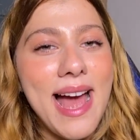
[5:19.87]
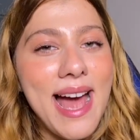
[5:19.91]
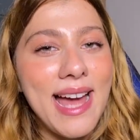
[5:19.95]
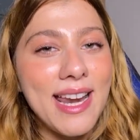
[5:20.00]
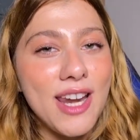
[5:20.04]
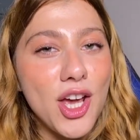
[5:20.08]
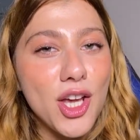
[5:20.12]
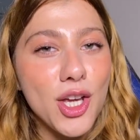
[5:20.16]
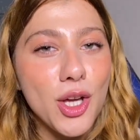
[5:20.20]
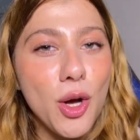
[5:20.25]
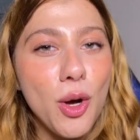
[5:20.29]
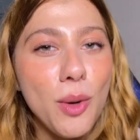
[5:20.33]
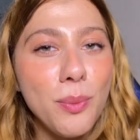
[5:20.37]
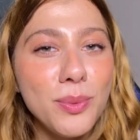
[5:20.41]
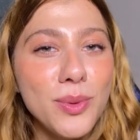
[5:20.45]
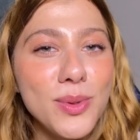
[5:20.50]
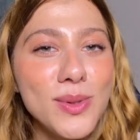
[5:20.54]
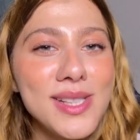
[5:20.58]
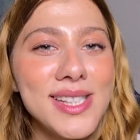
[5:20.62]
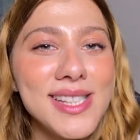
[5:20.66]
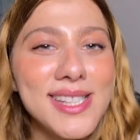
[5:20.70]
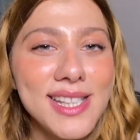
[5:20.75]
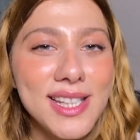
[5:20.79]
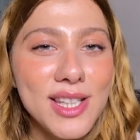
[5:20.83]
and I hope
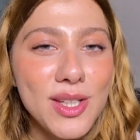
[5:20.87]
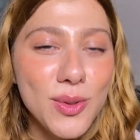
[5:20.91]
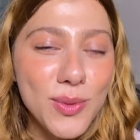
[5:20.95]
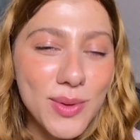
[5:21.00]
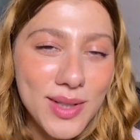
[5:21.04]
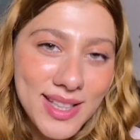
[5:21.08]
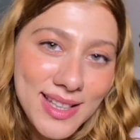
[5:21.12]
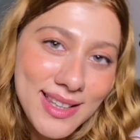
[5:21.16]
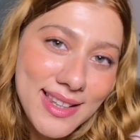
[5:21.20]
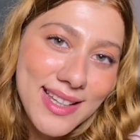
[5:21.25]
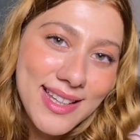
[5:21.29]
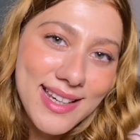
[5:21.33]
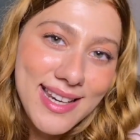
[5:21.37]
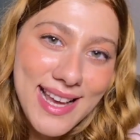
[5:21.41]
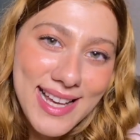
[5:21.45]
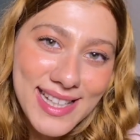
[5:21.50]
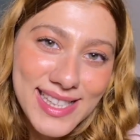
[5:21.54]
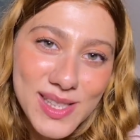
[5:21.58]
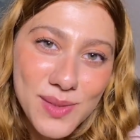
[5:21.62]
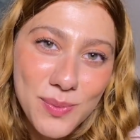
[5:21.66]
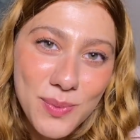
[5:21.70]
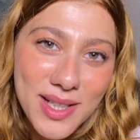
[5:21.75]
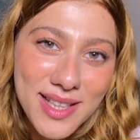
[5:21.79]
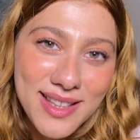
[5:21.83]
to see you in the
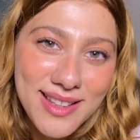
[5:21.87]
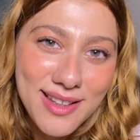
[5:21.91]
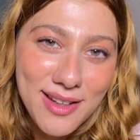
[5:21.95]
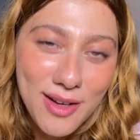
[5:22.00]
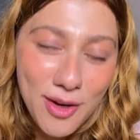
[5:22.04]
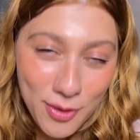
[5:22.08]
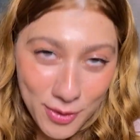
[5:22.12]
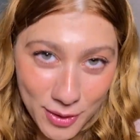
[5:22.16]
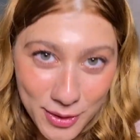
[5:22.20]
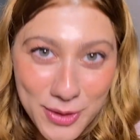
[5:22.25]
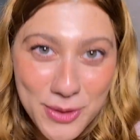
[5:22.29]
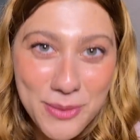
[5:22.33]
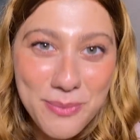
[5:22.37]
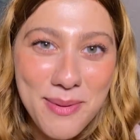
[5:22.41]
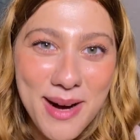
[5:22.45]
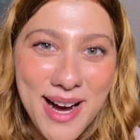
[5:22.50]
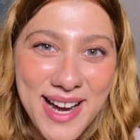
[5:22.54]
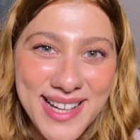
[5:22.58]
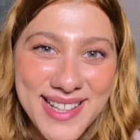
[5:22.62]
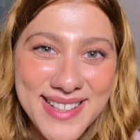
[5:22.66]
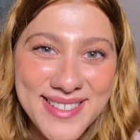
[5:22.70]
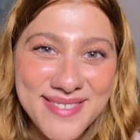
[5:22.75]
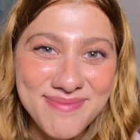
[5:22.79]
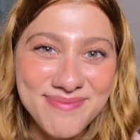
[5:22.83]
next video.
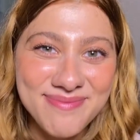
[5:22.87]
Goodbye.